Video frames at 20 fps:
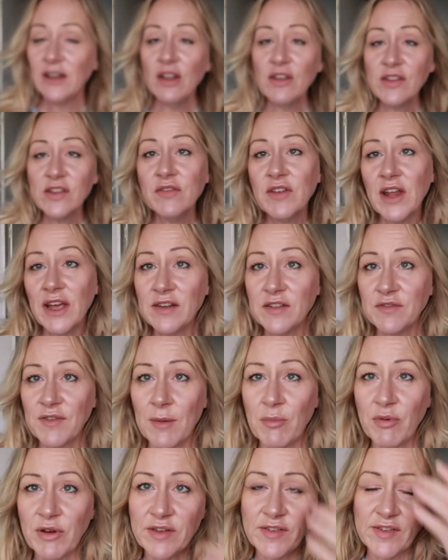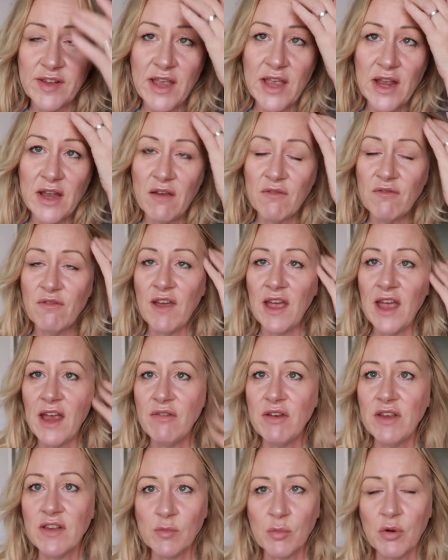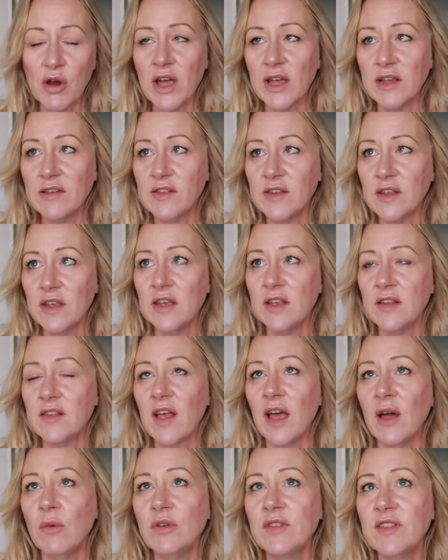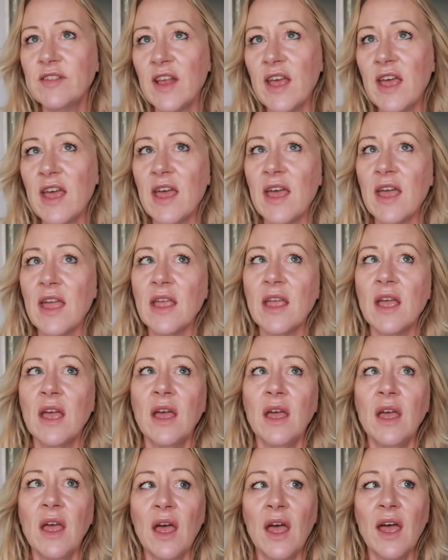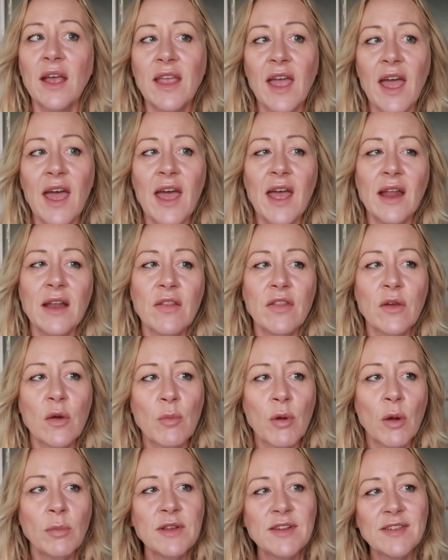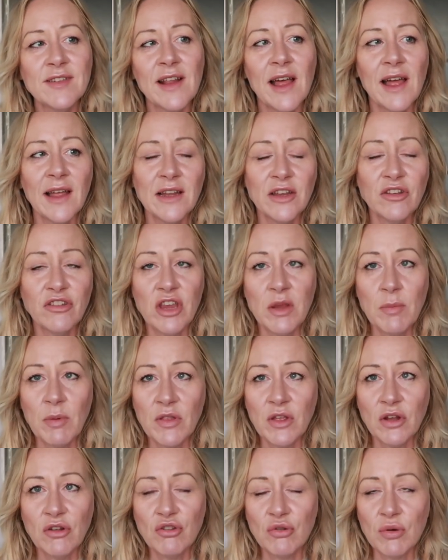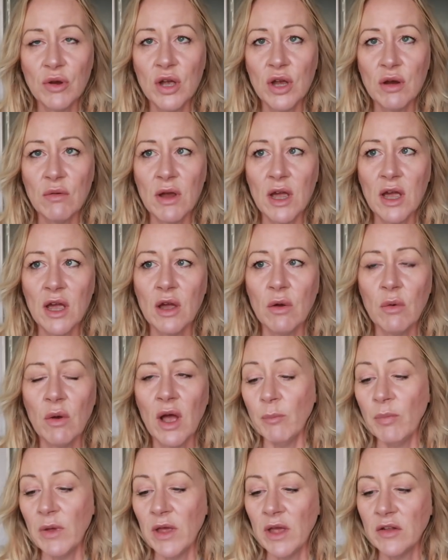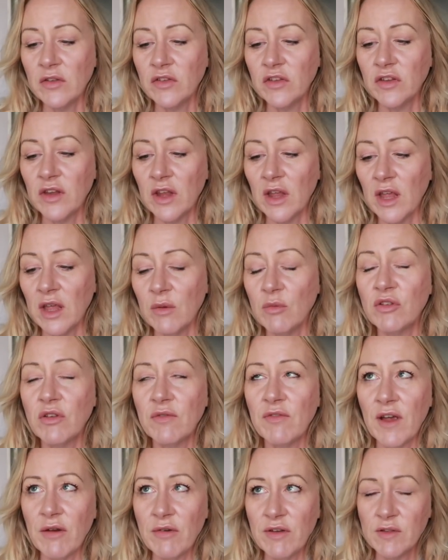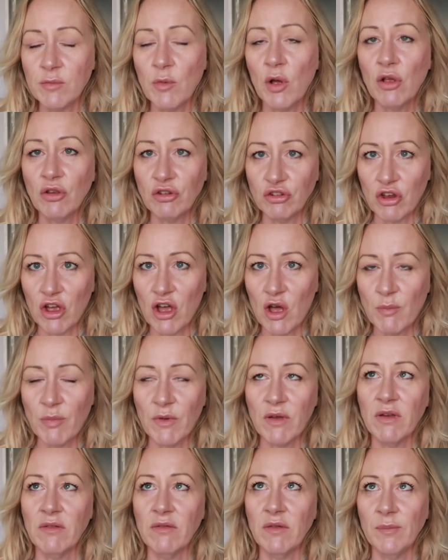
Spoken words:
lots of nice fabrics in various prices. I would say, again, they were probably slightly cheaper than Truro, but it was a very small shop,